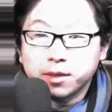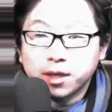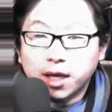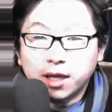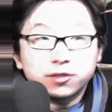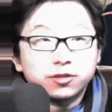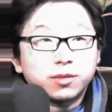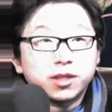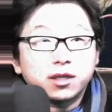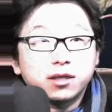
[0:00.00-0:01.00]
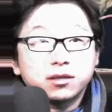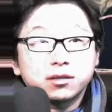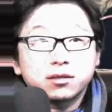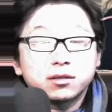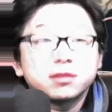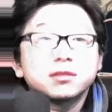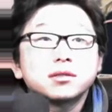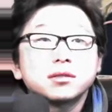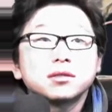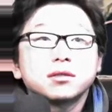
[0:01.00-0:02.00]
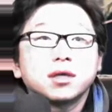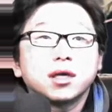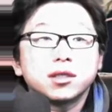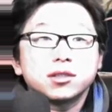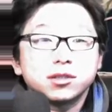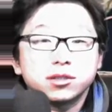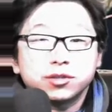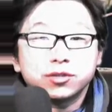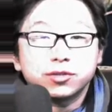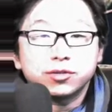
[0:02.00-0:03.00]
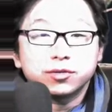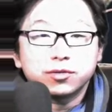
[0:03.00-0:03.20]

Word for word: Ah, just wait. Shinshu.